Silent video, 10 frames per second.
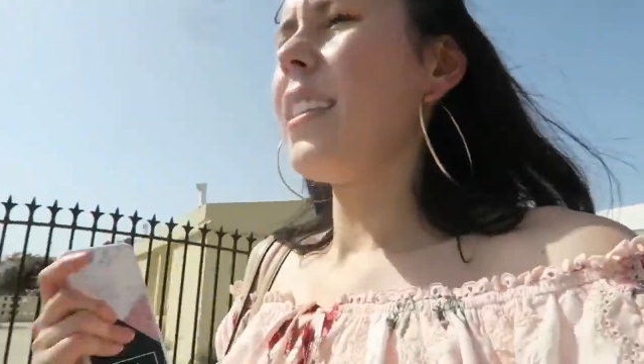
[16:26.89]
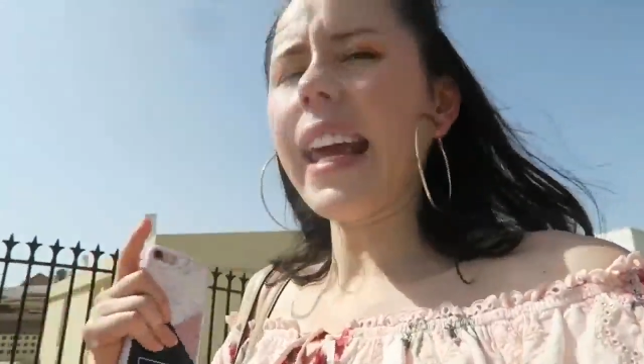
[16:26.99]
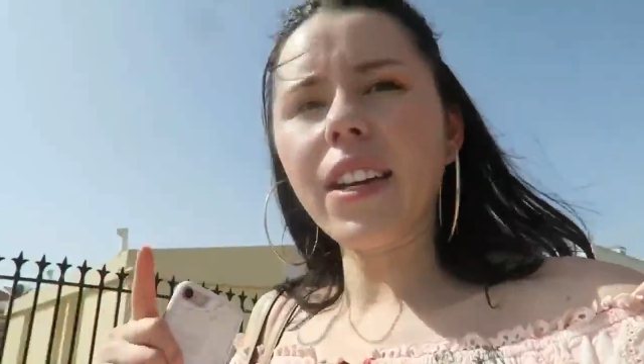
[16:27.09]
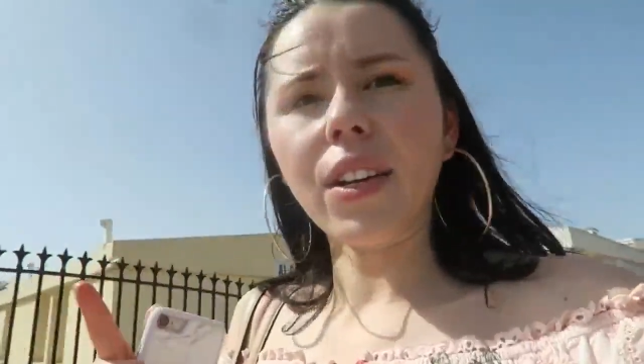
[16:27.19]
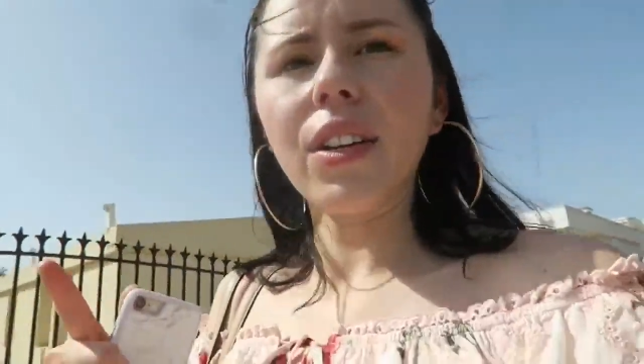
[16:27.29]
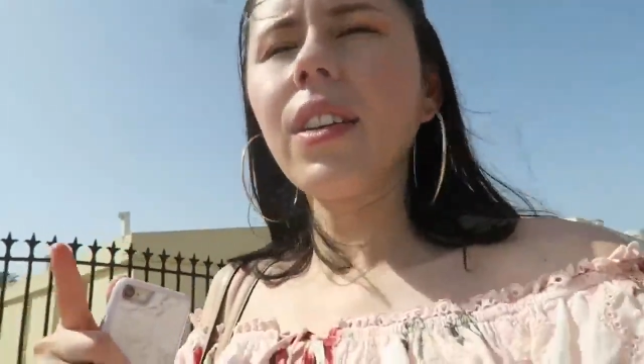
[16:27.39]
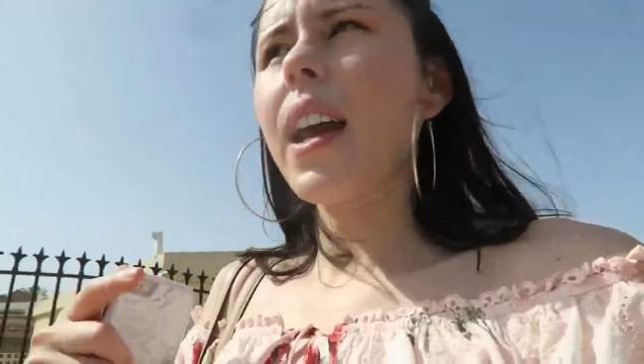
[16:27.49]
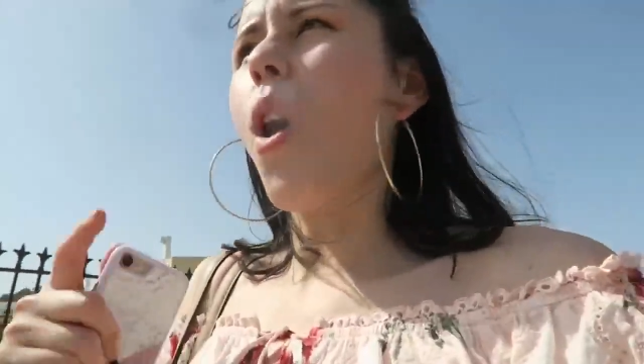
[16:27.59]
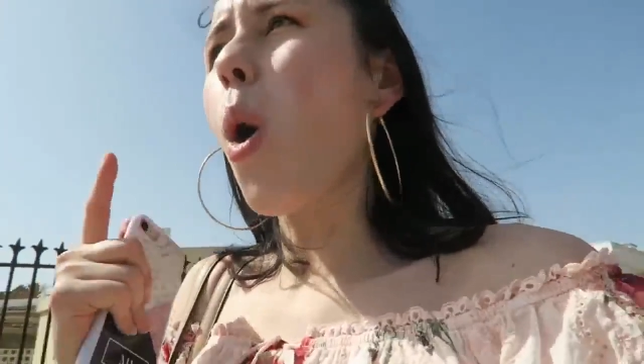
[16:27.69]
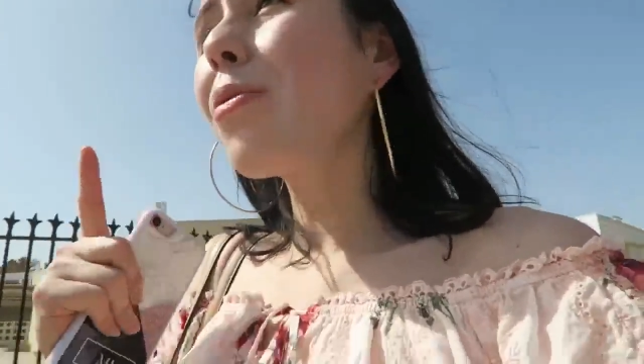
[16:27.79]
later,
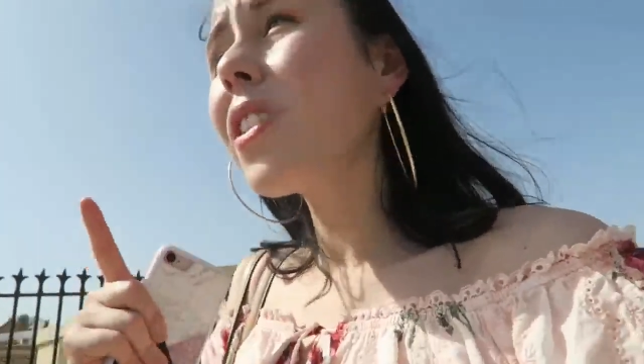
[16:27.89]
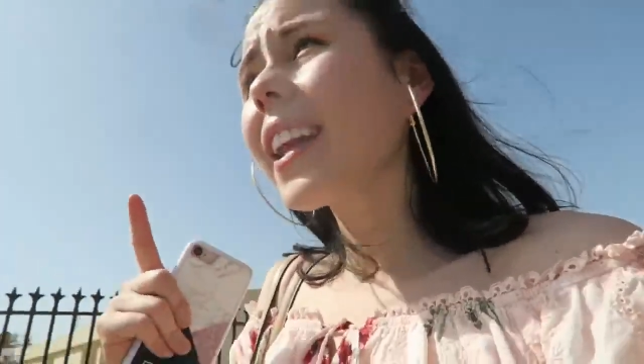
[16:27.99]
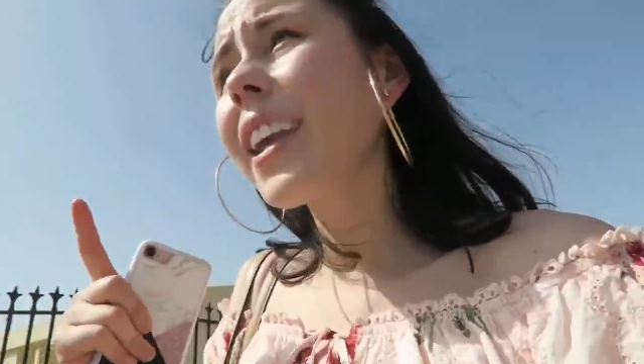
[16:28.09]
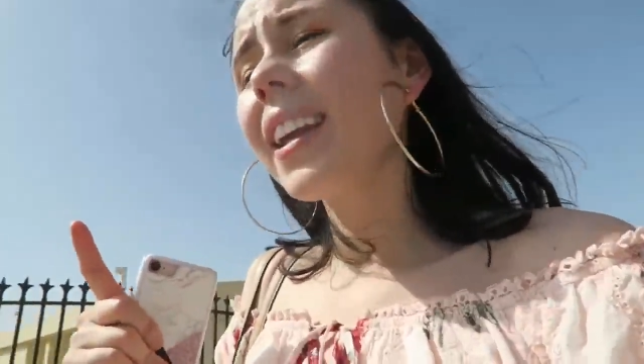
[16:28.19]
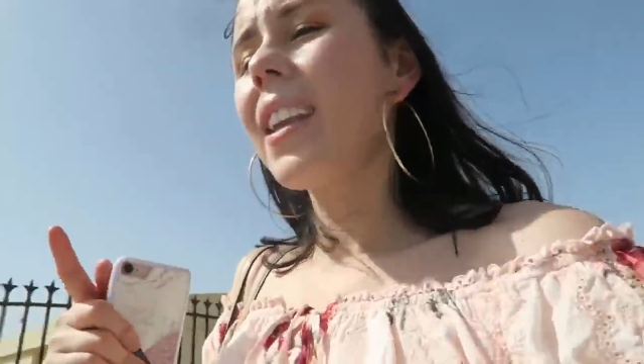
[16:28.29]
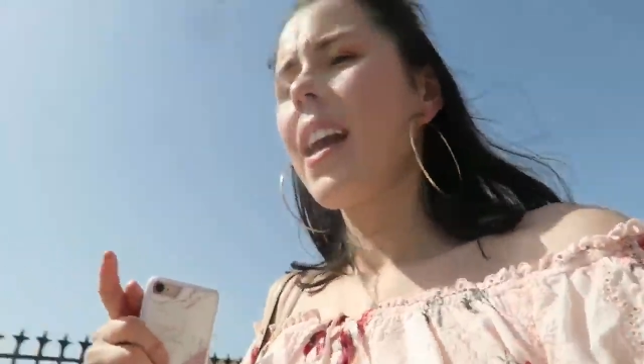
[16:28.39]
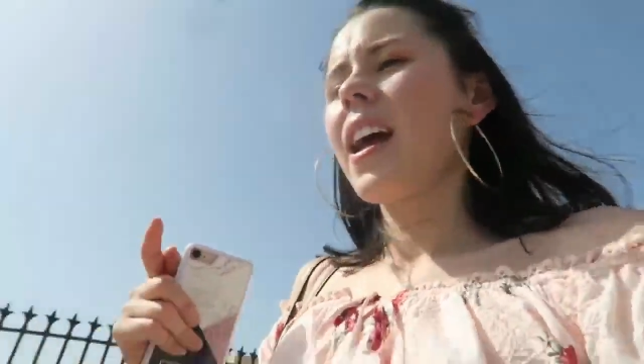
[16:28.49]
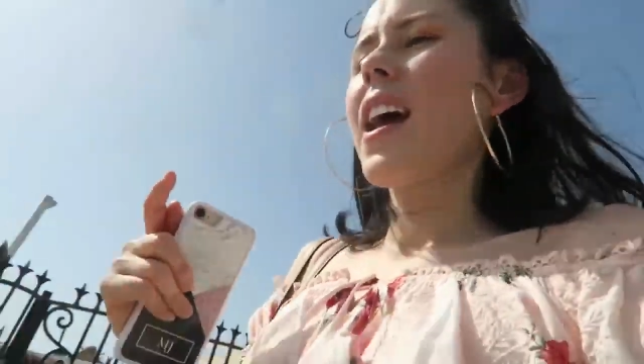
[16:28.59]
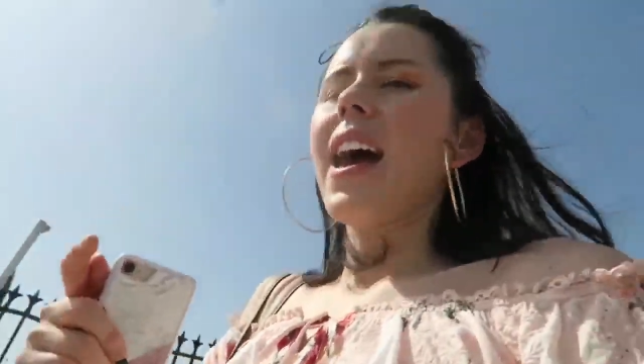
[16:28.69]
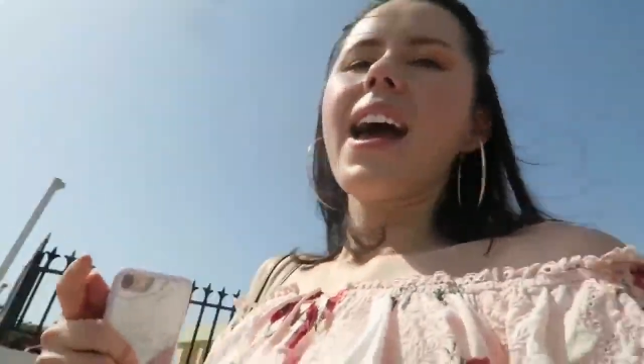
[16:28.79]
and hopefully
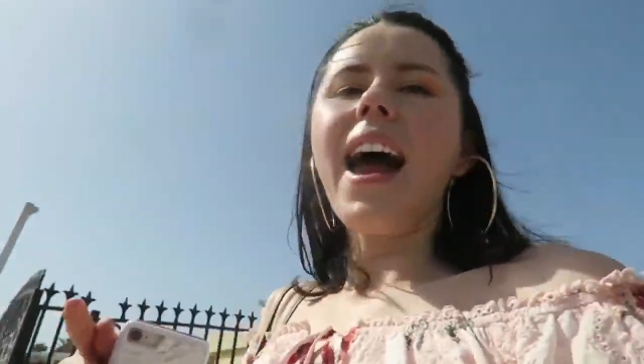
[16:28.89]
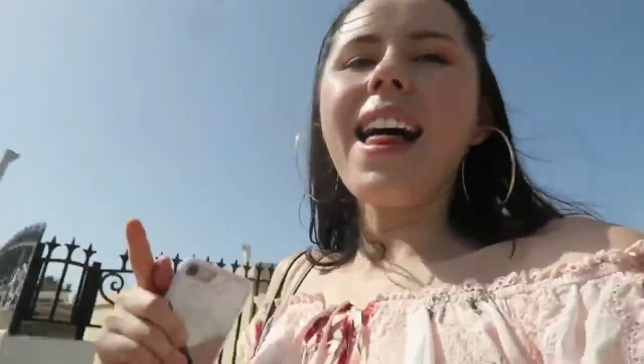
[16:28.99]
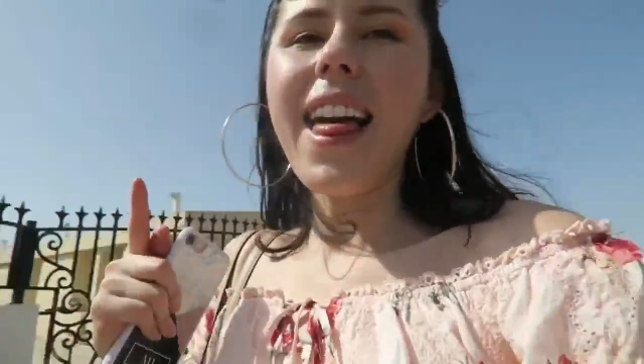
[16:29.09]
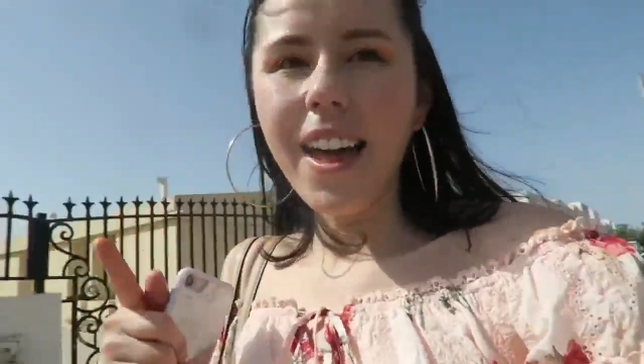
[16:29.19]
I'll